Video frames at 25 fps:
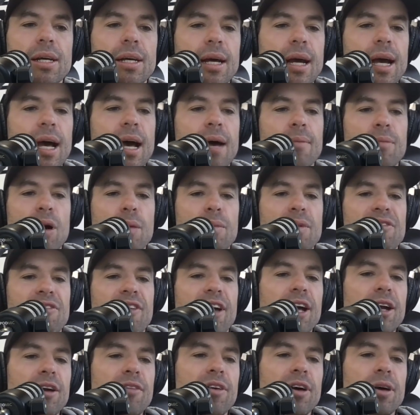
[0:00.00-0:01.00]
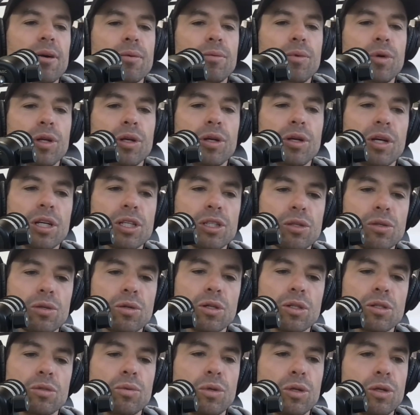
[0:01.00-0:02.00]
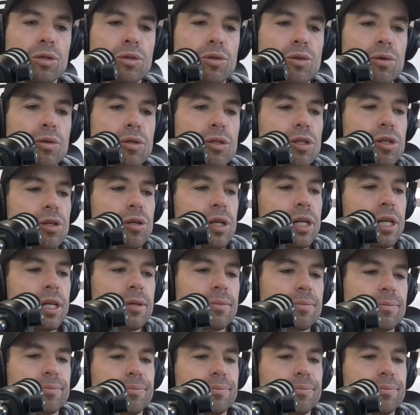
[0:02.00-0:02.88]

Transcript: I'm a fan of it. What are you guys' thoughts? What are your thoughts, Searley?